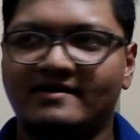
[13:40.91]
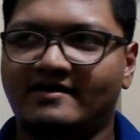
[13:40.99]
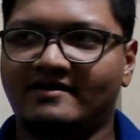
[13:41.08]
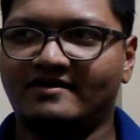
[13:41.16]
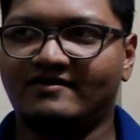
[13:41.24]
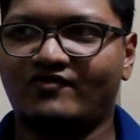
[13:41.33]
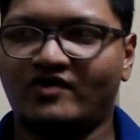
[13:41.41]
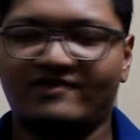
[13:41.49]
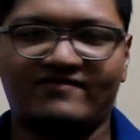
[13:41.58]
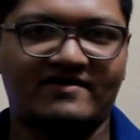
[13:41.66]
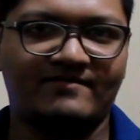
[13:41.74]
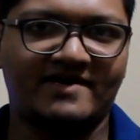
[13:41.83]
in
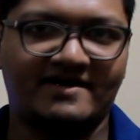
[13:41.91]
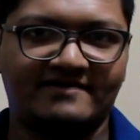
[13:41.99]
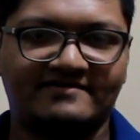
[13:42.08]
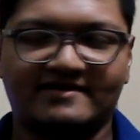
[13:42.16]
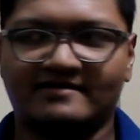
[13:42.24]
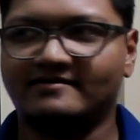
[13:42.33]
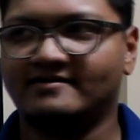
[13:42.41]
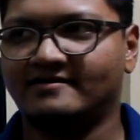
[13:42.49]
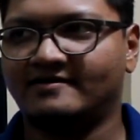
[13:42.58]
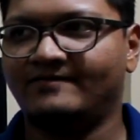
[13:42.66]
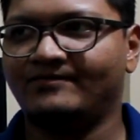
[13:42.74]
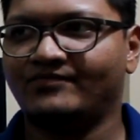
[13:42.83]
45 minutes,
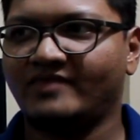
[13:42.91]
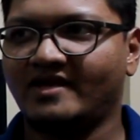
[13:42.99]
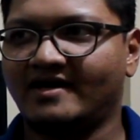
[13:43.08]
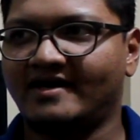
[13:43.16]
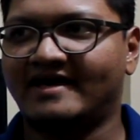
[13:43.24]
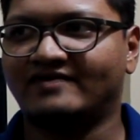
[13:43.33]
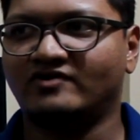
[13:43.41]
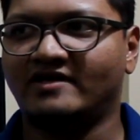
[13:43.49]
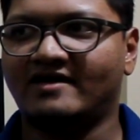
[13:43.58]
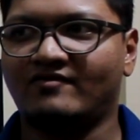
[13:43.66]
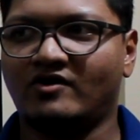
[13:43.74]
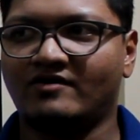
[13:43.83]
and I actually
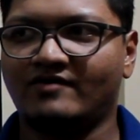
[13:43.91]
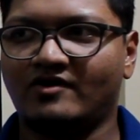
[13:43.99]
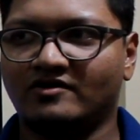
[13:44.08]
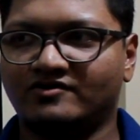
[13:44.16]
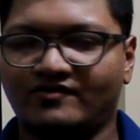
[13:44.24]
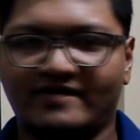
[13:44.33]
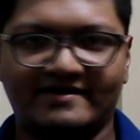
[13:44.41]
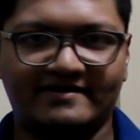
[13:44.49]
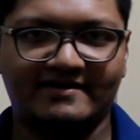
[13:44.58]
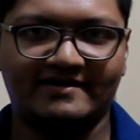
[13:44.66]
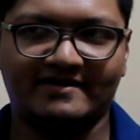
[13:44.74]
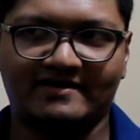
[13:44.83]
have also
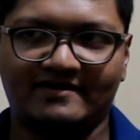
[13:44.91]
rendered